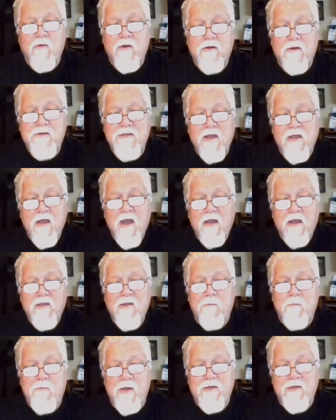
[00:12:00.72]
rooks.
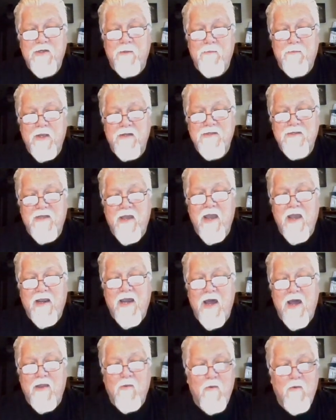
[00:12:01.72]
The bishop gets the
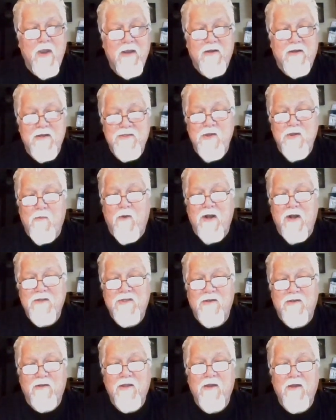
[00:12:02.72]
heck out of the way because it
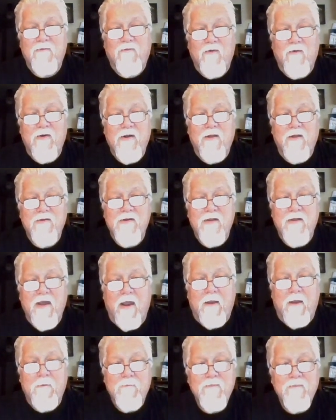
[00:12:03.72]
wants to live for another
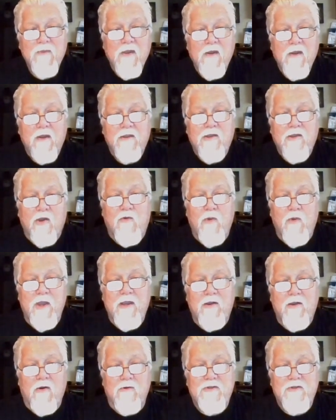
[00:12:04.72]
day. The
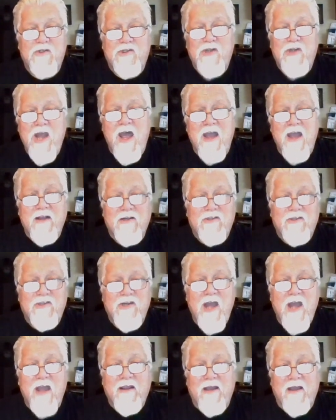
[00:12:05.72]
queen goes check,
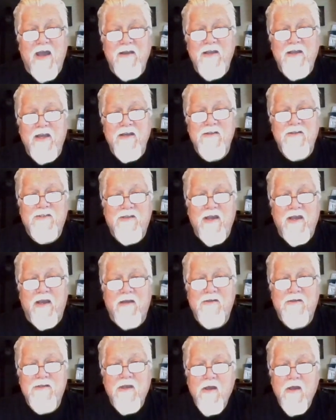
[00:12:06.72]
check on
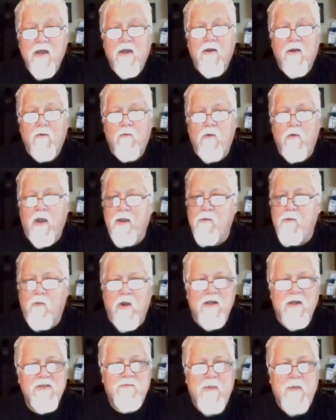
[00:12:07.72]
E6. He
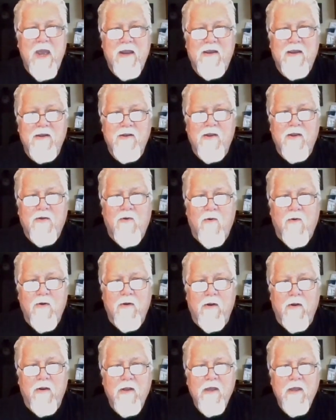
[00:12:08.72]
runs back into the
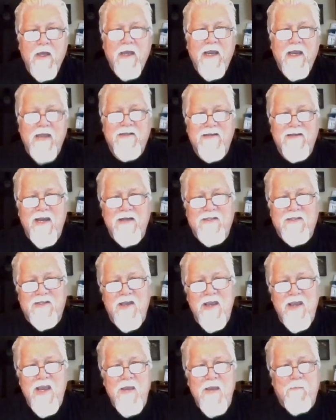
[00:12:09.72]
corner. He takes
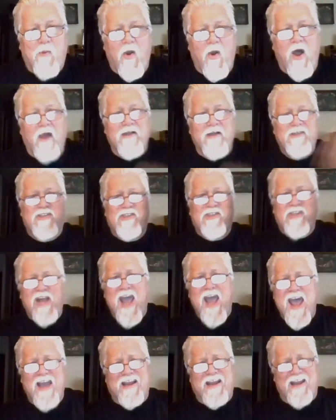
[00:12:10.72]
the e-pawn,
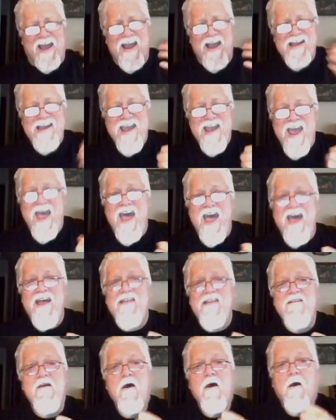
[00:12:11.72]
check
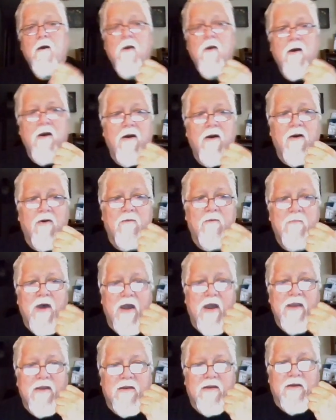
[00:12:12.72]
again. Oh
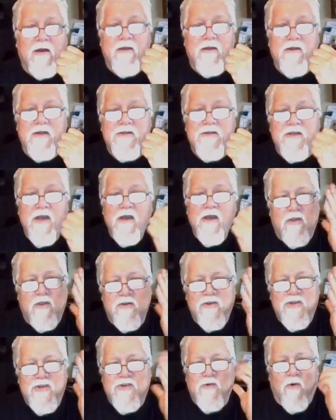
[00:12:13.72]
my goodness. The
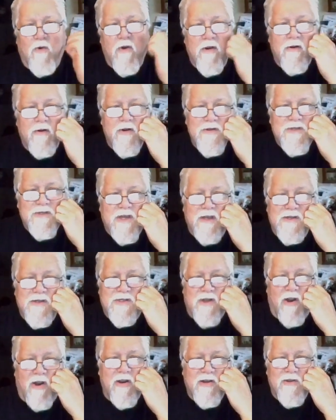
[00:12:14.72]
destroyer is
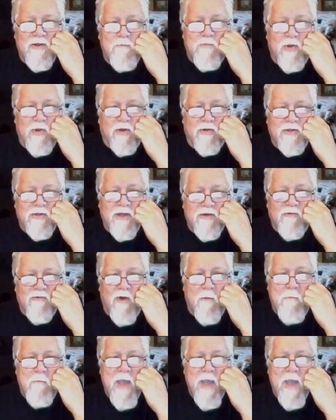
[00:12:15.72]
starting to build into a